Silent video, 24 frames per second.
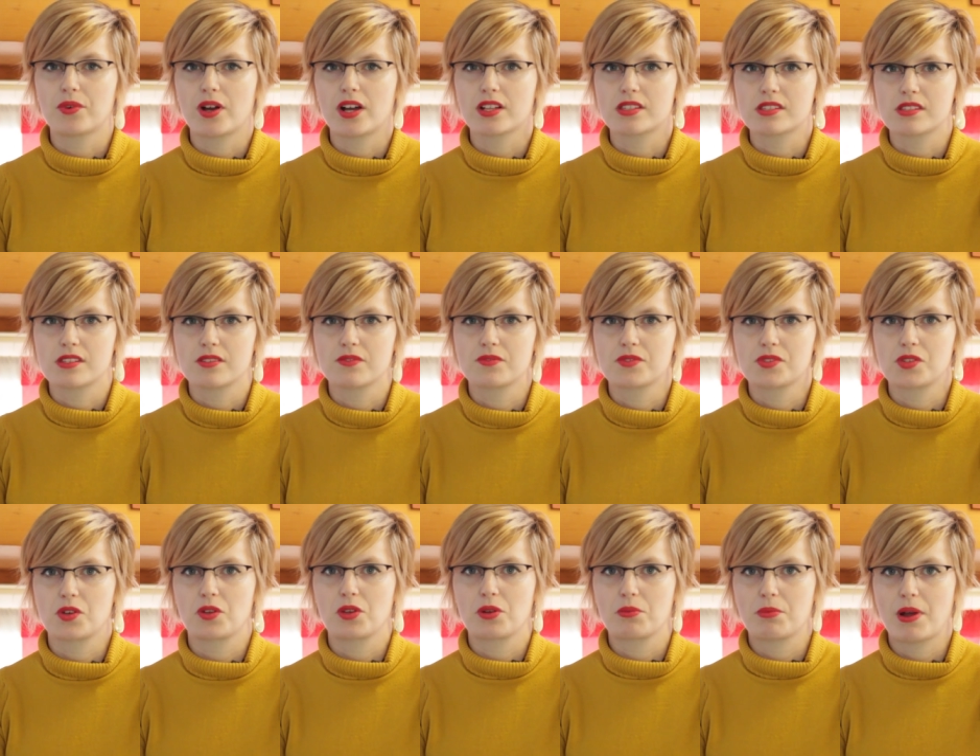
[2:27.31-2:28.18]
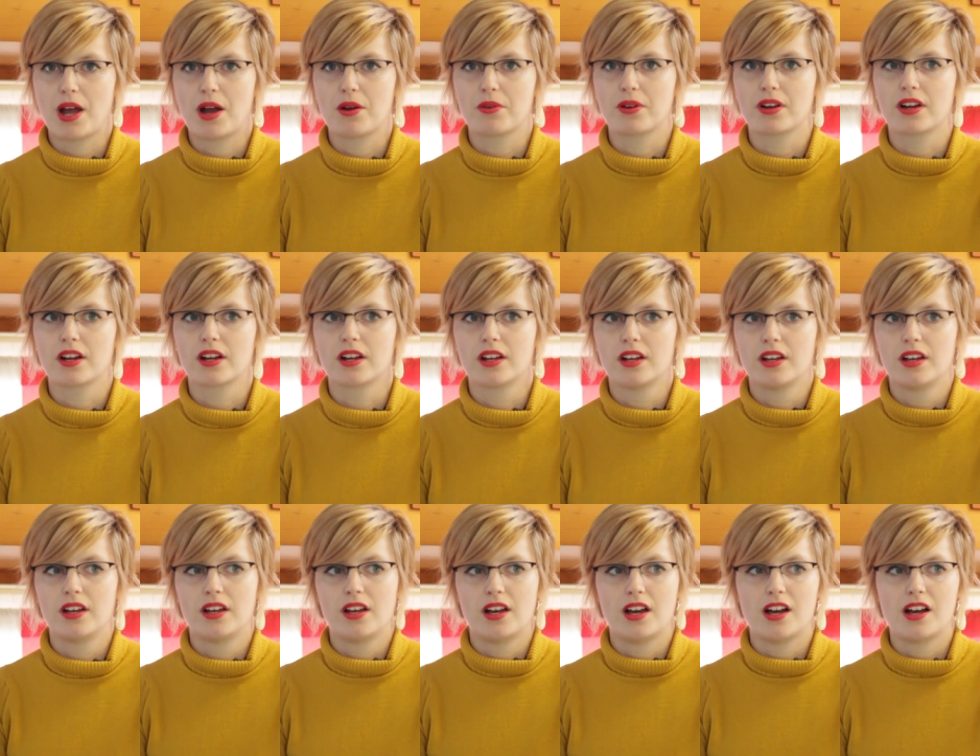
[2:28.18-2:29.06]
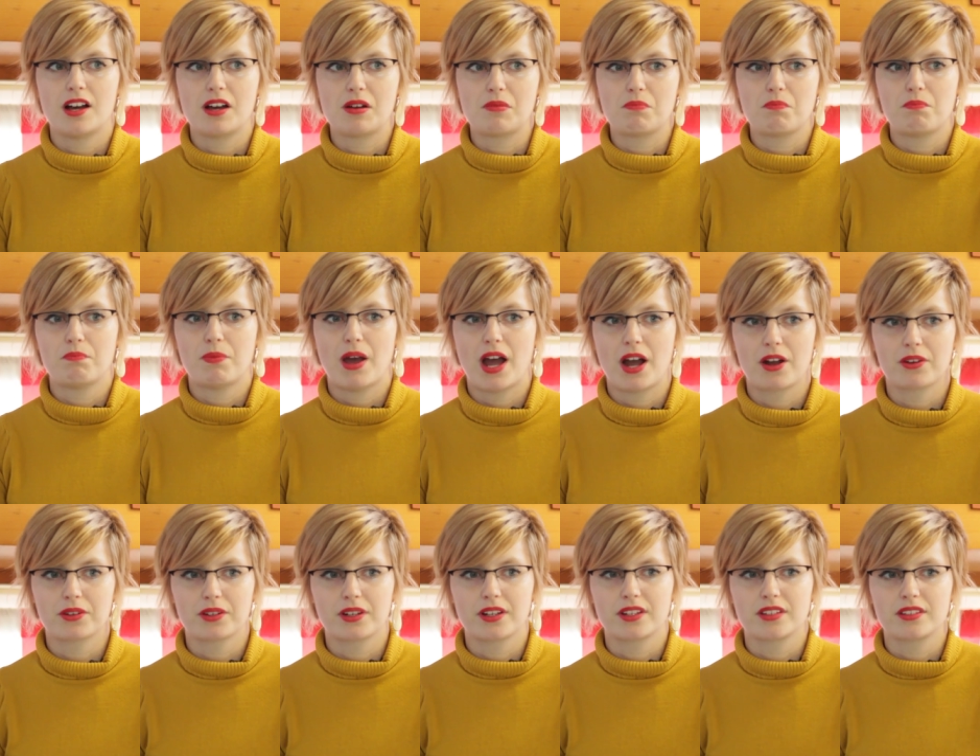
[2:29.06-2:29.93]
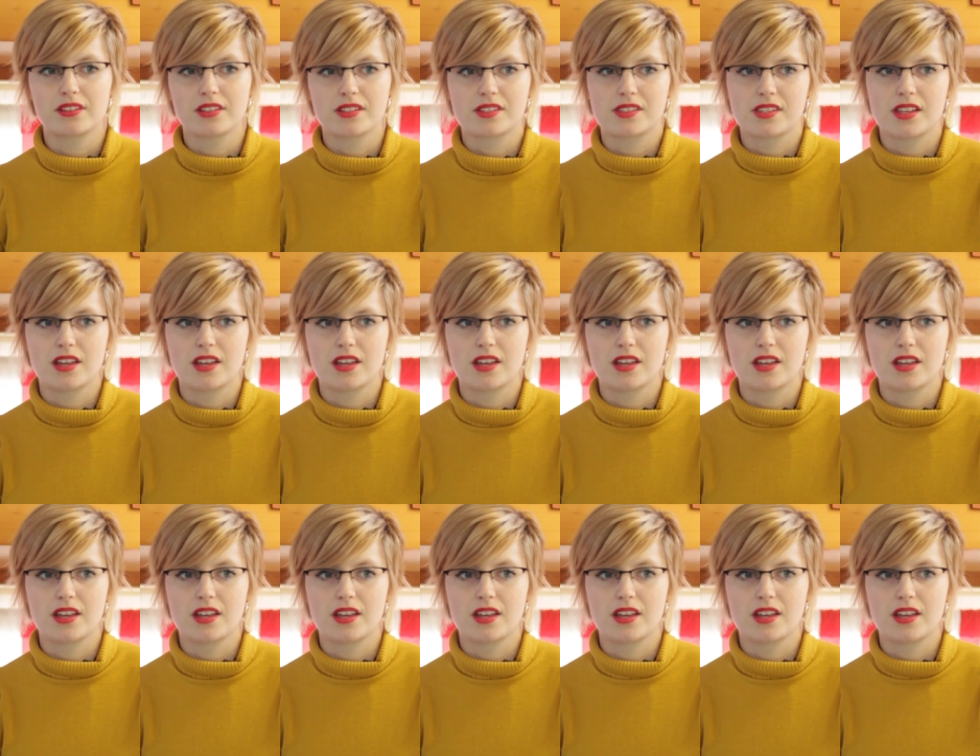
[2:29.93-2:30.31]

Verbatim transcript: watts of solar power powering this